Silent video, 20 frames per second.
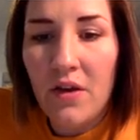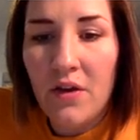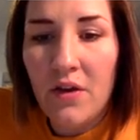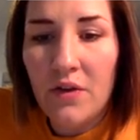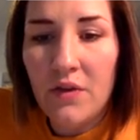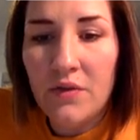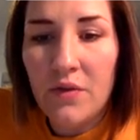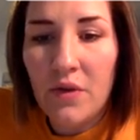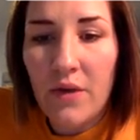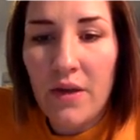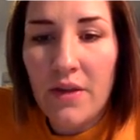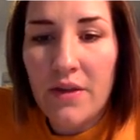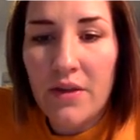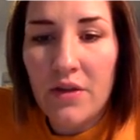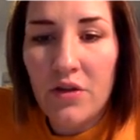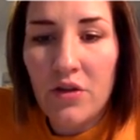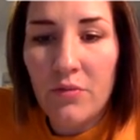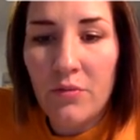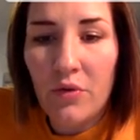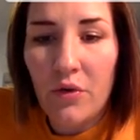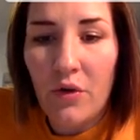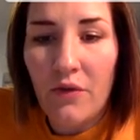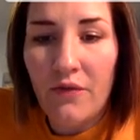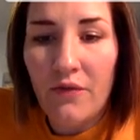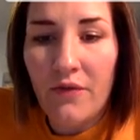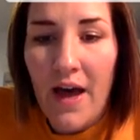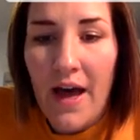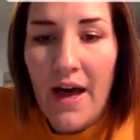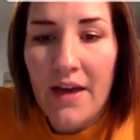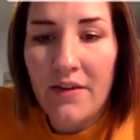So I write the numeral
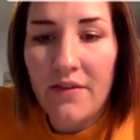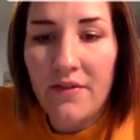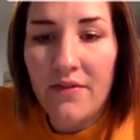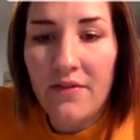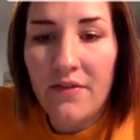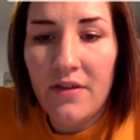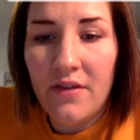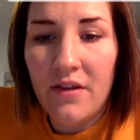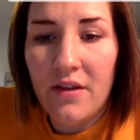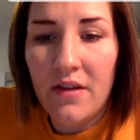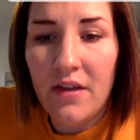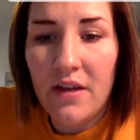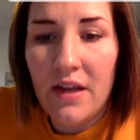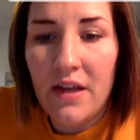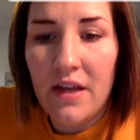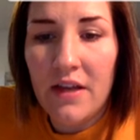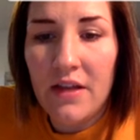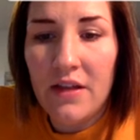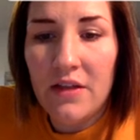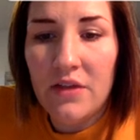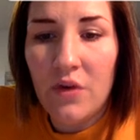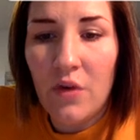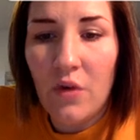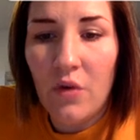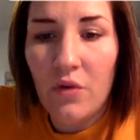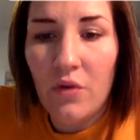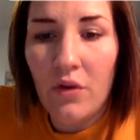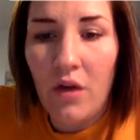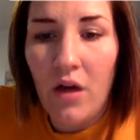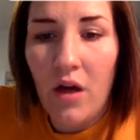5 in the
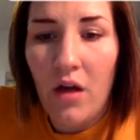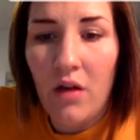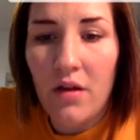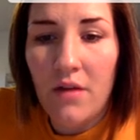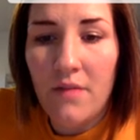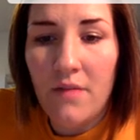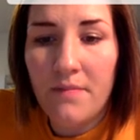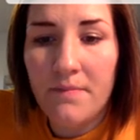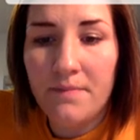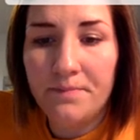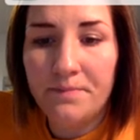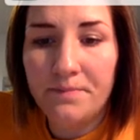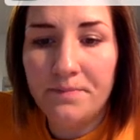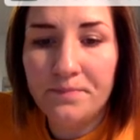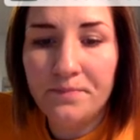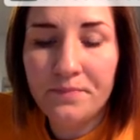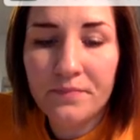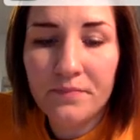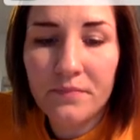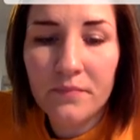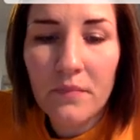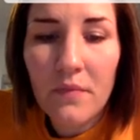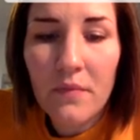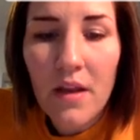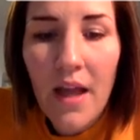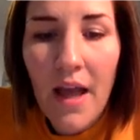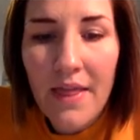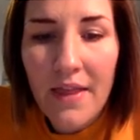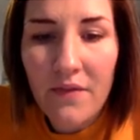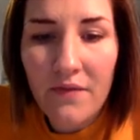total column.
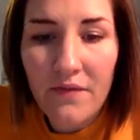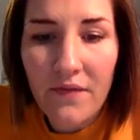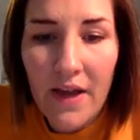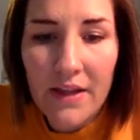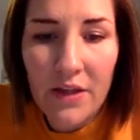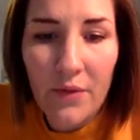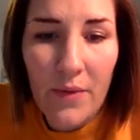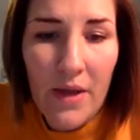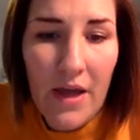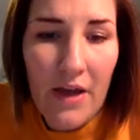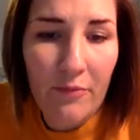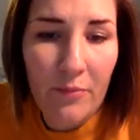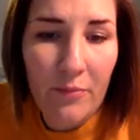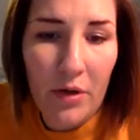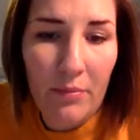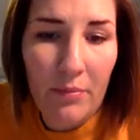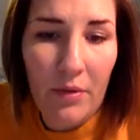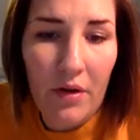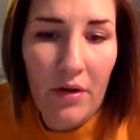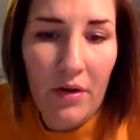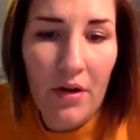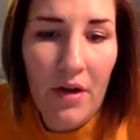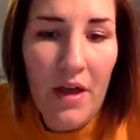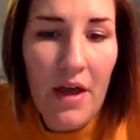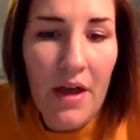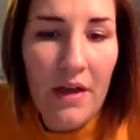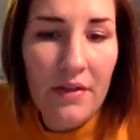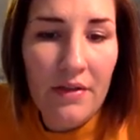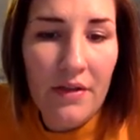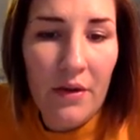And then finally, we have purple.
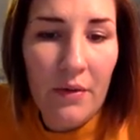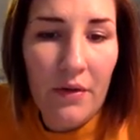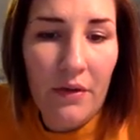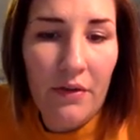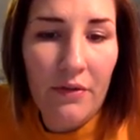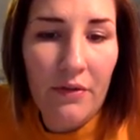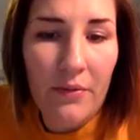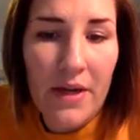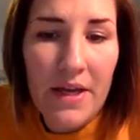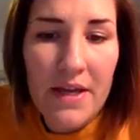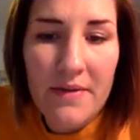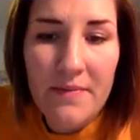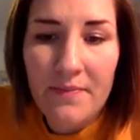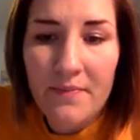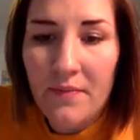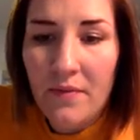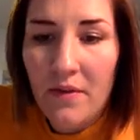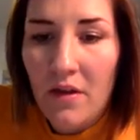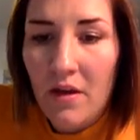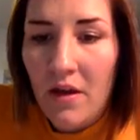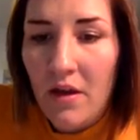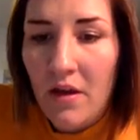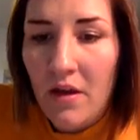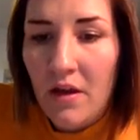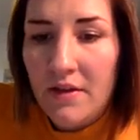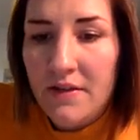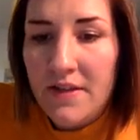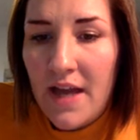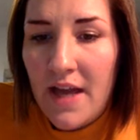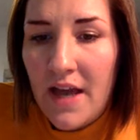There were 3
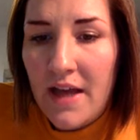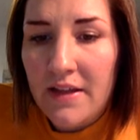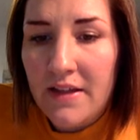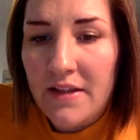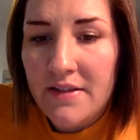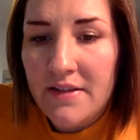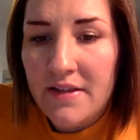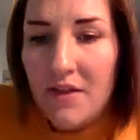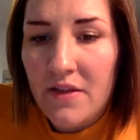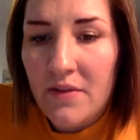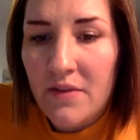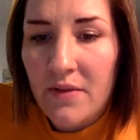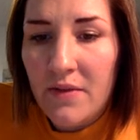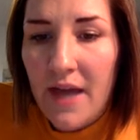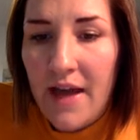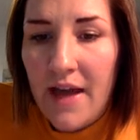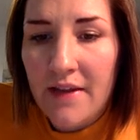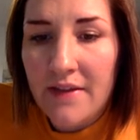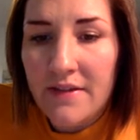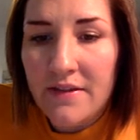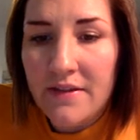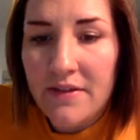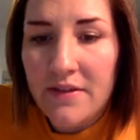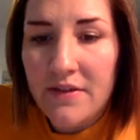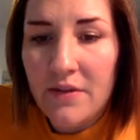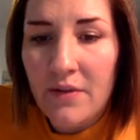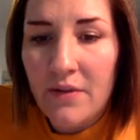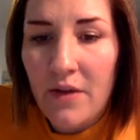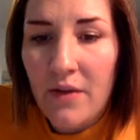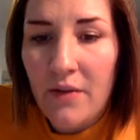tallies and 3 hats,
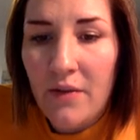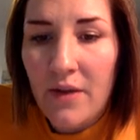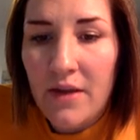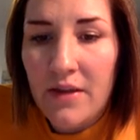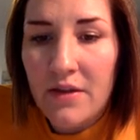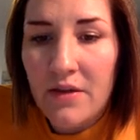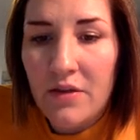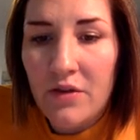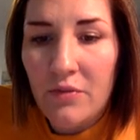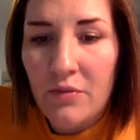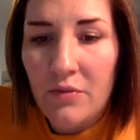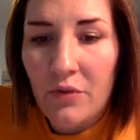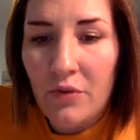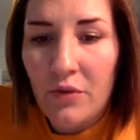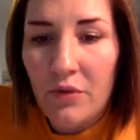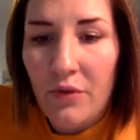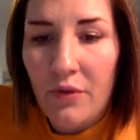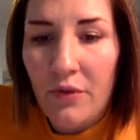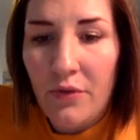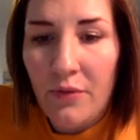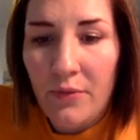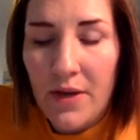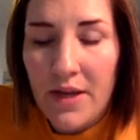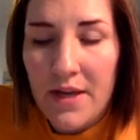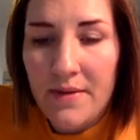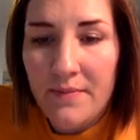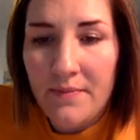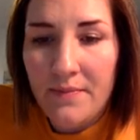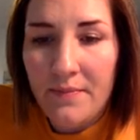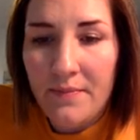so I write the numeral 3.